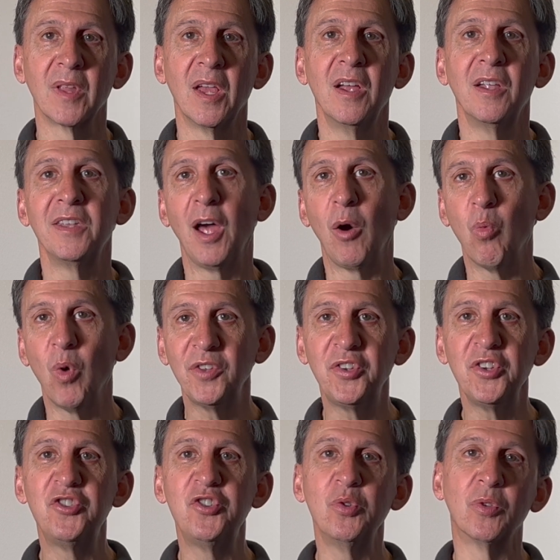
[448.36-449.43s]
Now, what
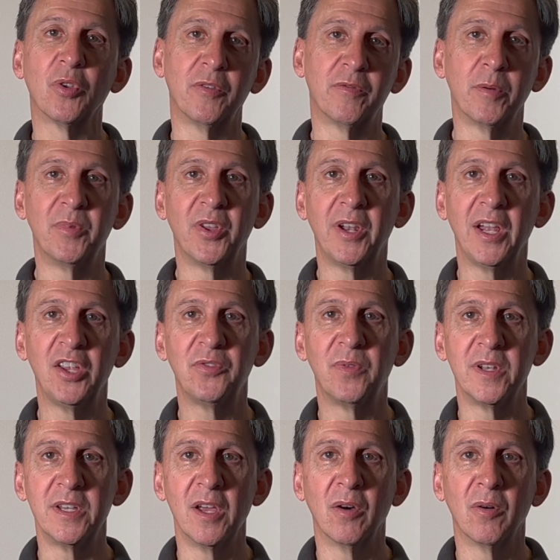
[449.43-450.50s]
did you learn from today's
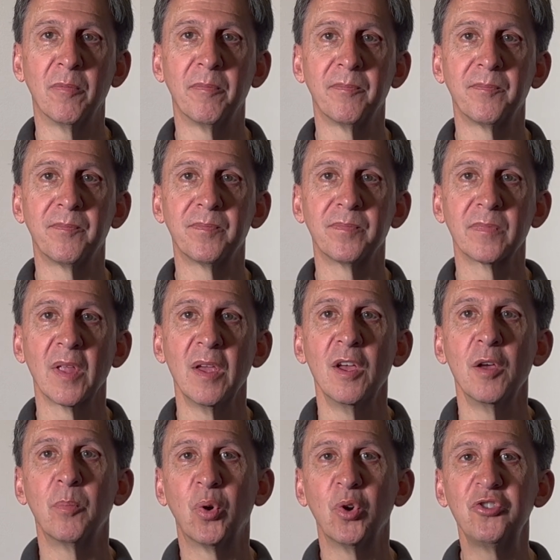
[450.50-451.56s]
video?
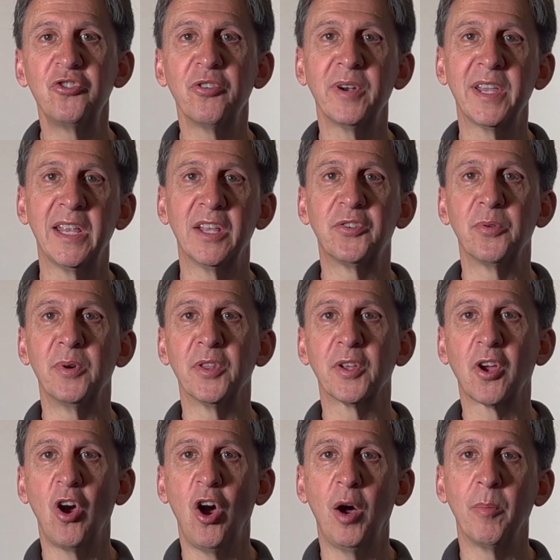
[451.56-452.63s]
Put your answer in the
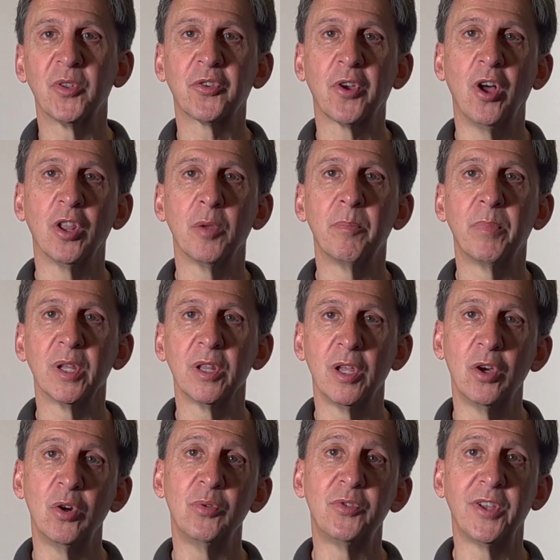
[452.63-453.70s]
comments column
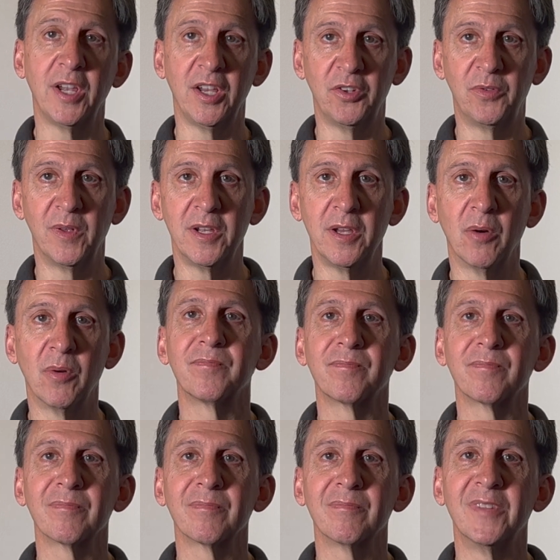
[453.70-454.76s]
below today's video.
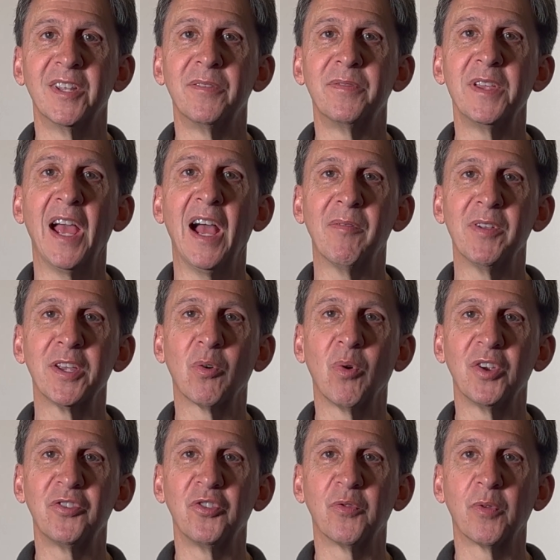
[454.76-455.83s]
And if you have any
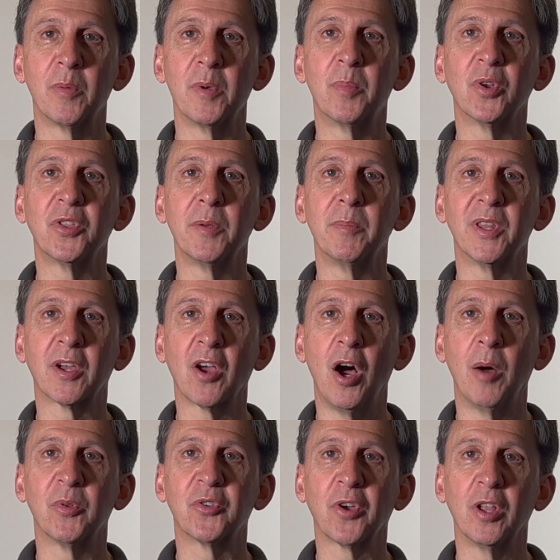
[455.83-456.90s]
questions for me, put them in the
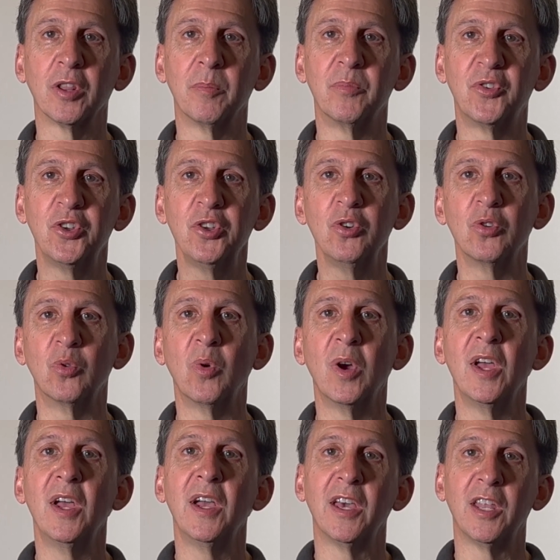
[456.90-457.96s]
comments column too,
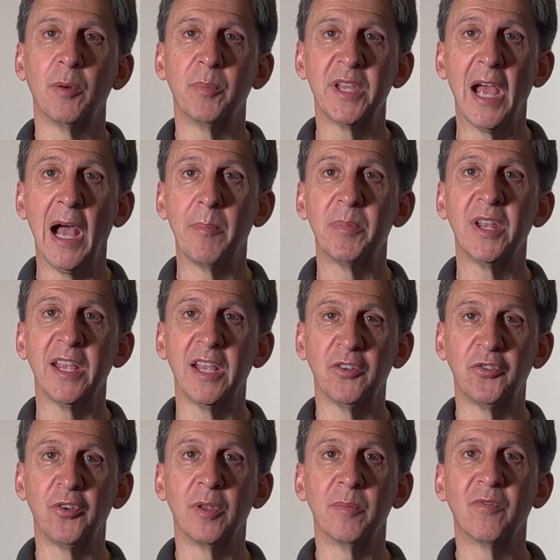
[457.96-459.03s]
and I'll be happy to
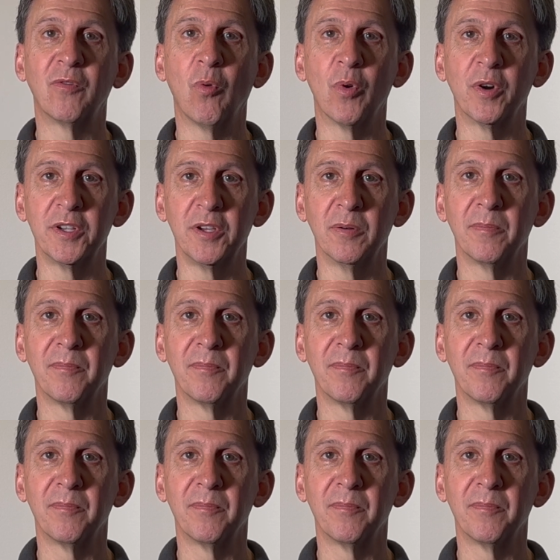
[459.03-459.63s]
answer them for you.